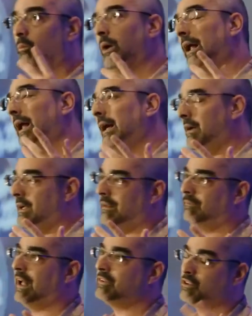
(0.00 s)

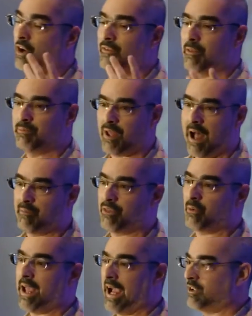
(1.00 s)
I'll just go over the top
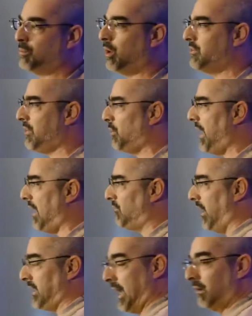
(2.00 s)
3 exports that we have
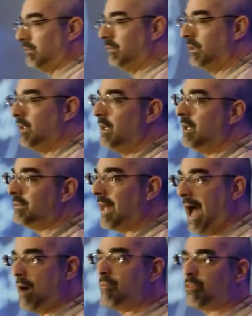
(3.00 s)
right now.
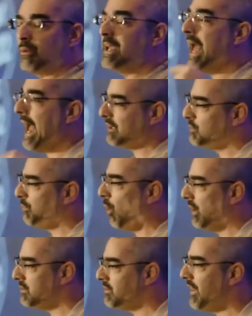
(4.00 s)
Top 3
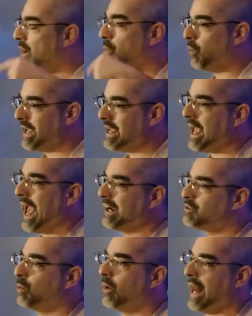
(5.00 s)
exports that we
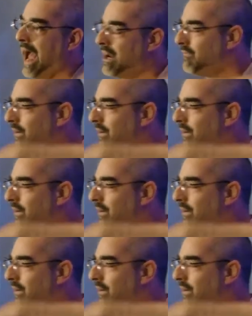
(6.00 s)
export out